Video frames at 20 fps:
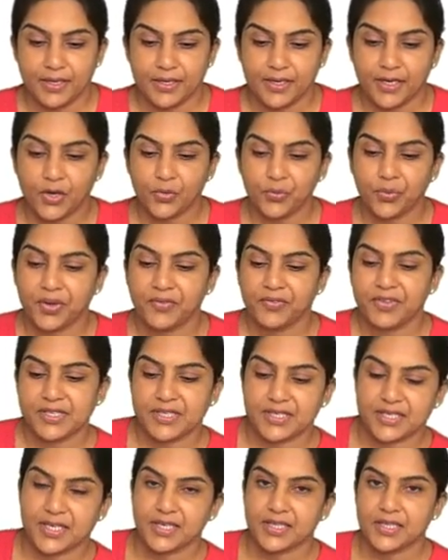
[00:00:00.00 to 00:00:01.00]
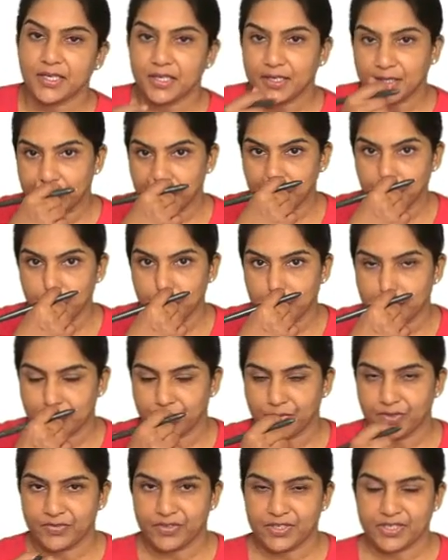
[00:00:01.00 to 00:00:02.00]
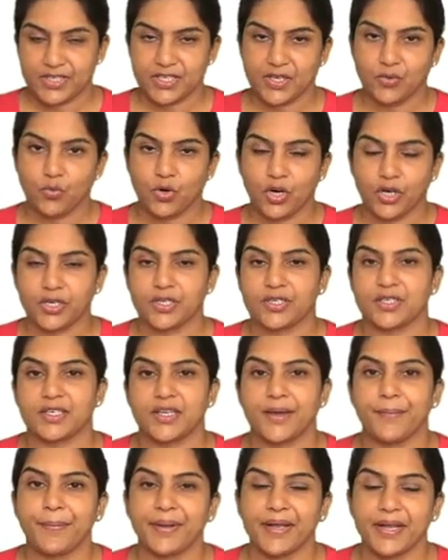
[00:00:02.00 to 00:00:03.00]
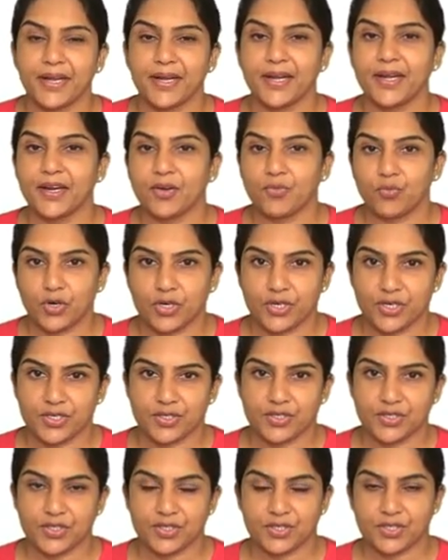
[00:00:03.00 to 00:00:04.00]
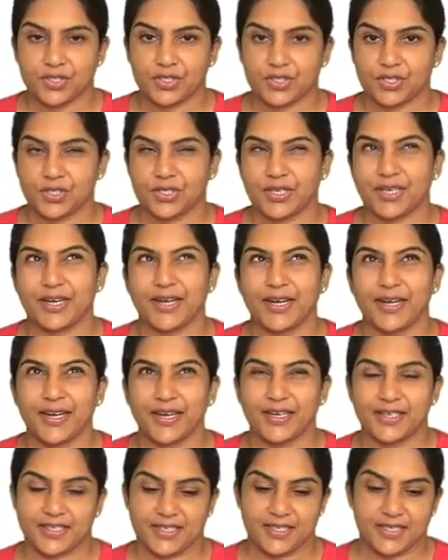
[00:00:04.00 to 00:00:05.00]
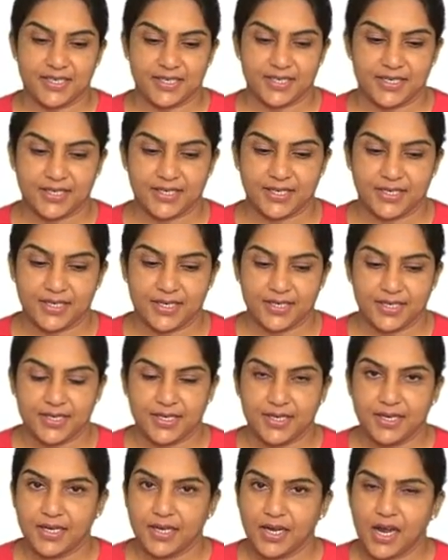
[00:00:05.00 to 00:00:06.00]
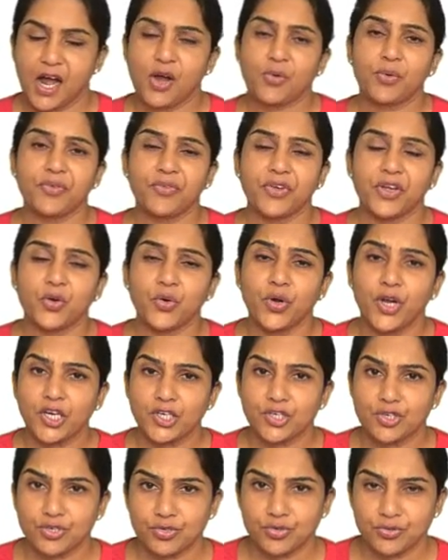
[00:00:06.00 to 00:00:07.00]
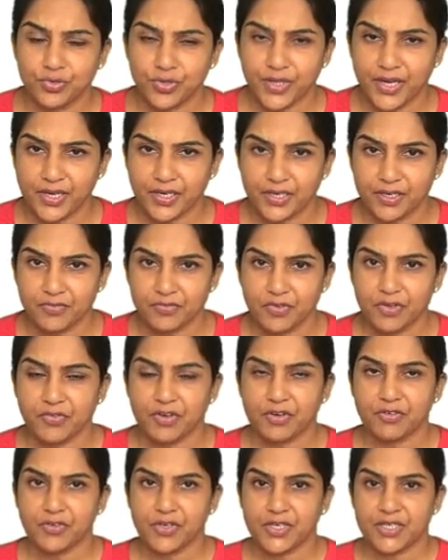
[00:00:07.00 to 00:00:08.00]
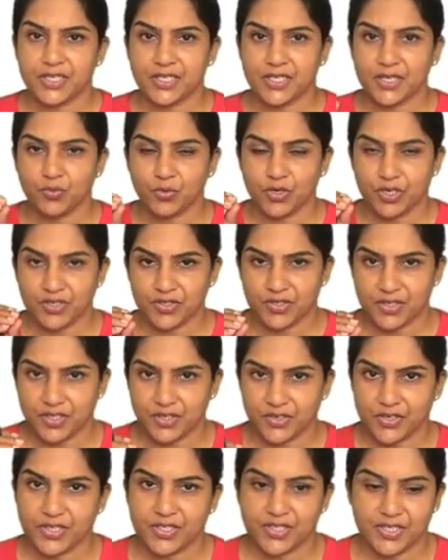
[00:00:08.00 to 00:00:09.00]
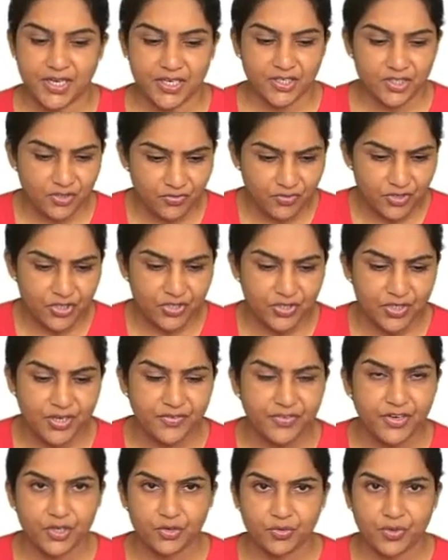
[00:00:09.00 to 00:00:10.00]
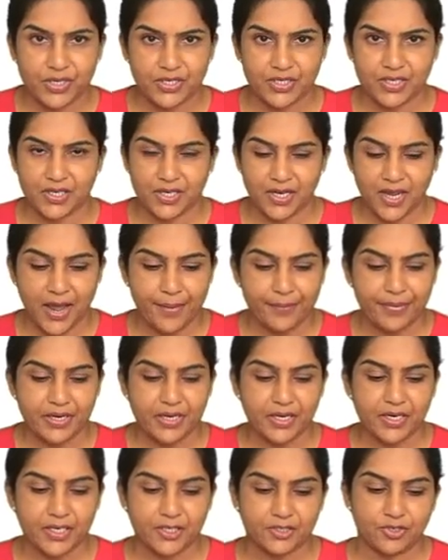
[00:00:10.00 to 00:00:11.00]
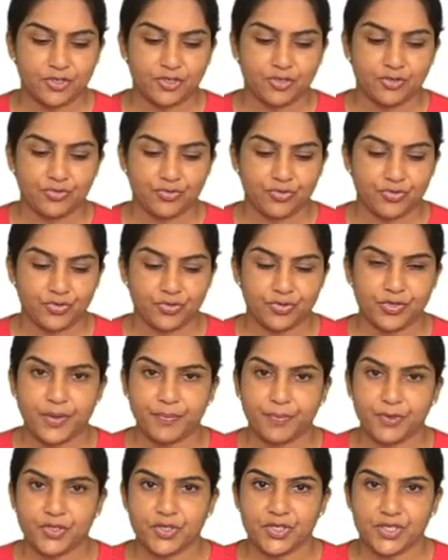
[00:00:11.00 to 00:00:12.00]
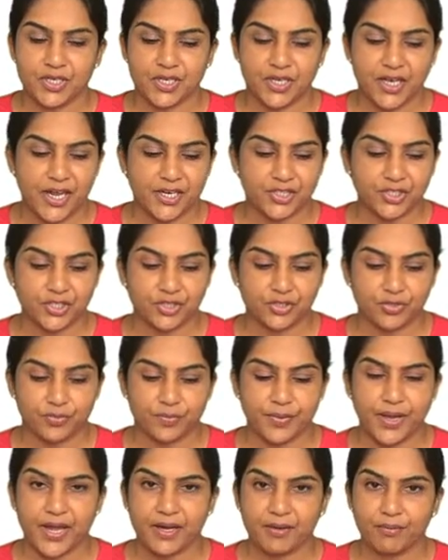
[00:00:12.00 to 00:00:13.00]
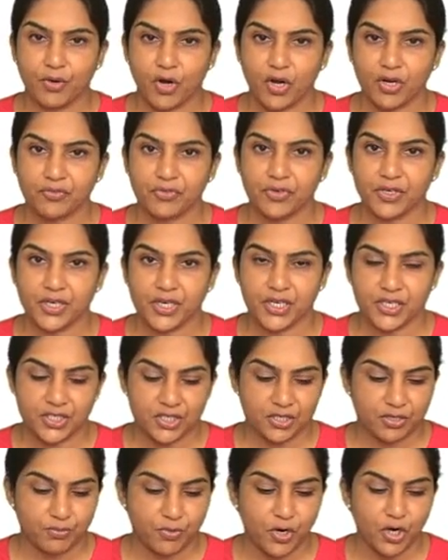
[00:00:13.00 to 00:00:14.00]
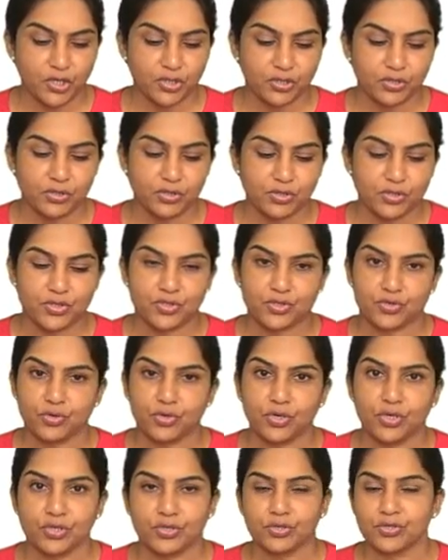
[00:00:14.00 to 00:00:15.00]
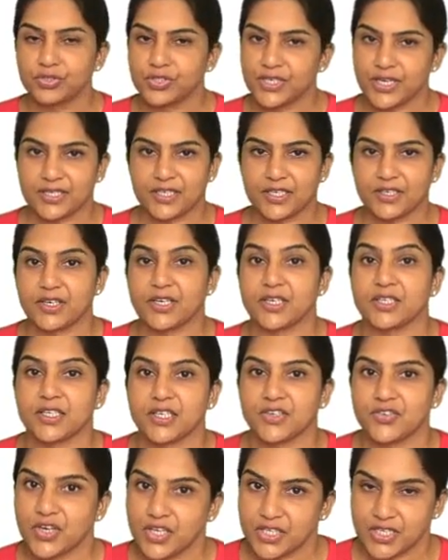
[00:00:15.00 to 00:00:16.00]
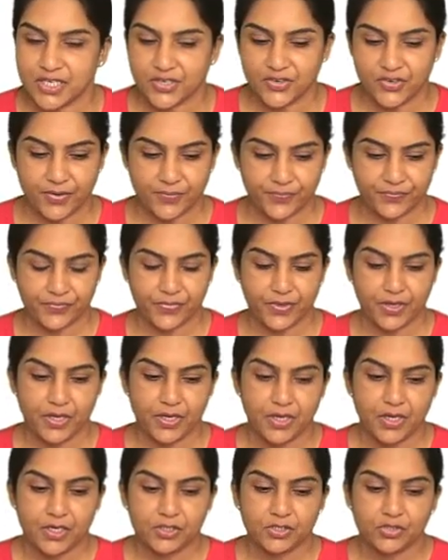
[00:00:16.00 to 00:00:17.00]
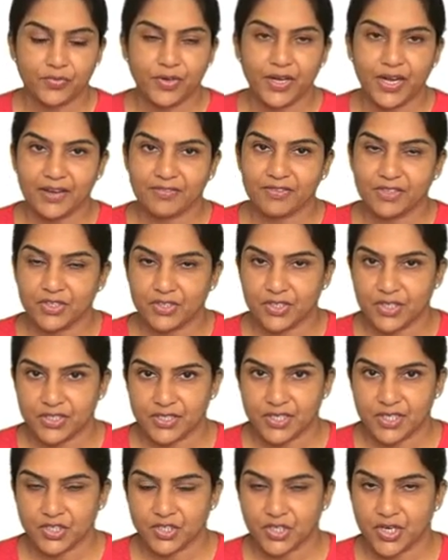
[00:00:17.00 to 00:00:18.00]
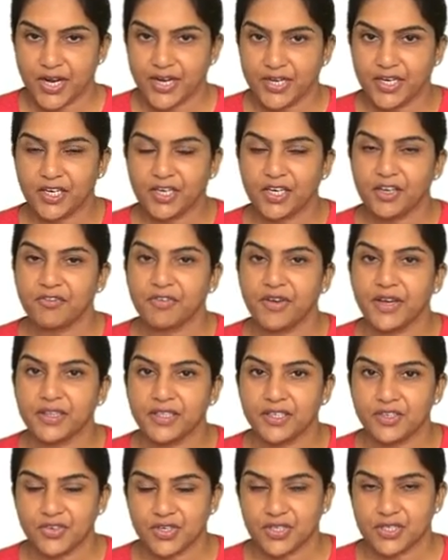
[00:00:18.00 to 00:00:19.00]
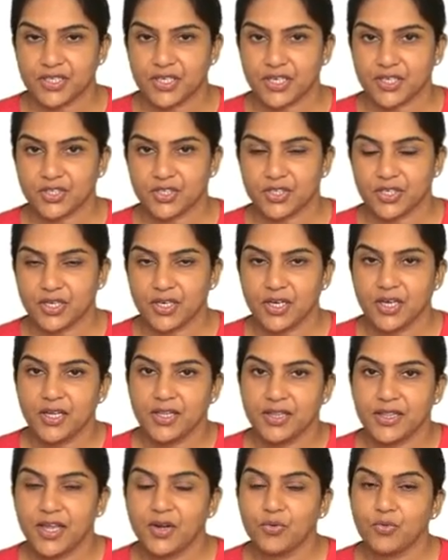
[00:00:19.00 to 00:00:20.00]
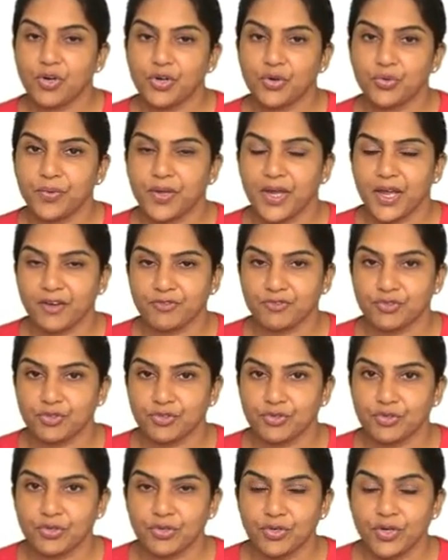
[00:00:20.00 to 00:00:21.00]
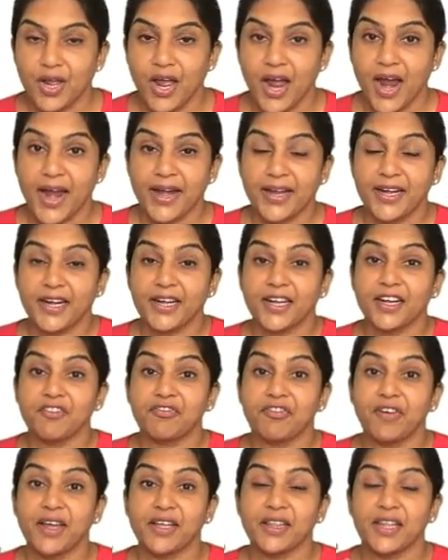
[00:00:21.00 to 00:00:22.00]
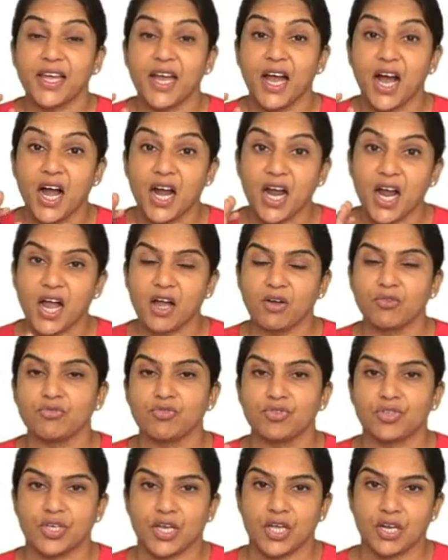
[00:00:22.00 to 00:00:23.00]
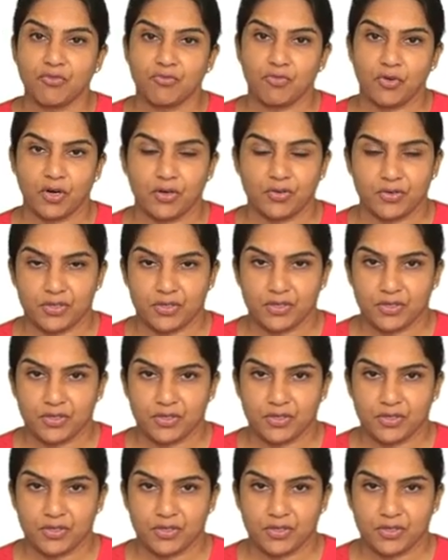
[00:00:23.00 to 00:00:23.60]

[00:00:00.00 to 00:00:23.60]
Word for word: Now we will see the rules. We will see what is debited and what is credited. How are we going to do that? We will first see what is the transaction which is given to us here. Capital introduced, deposited cash into bank, bought furniture, bought goods, sold goods, etc. etc. etc. So we'll have the transaction, identify the transaction. Then what do we have to do? Identify the accounts involved.